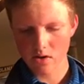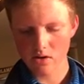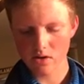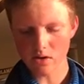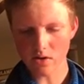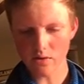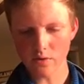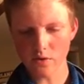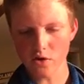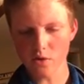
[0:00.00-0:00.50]

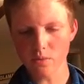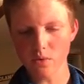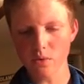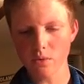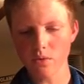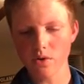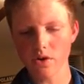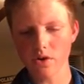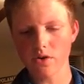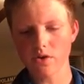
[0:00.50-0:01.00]
So the first point
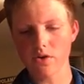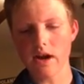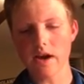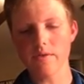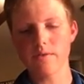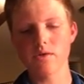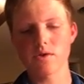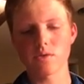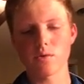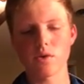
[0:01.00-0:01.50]
we're going to
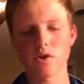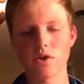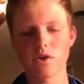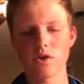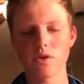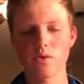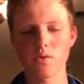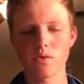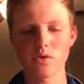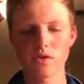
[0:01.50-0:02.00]
graph is we're going to
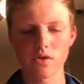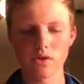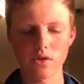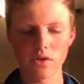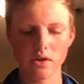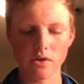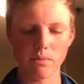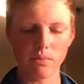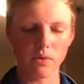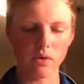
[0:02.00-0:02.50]
do
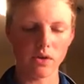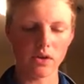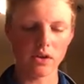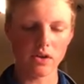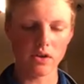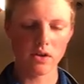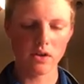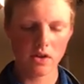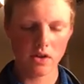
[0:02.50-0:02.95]
the point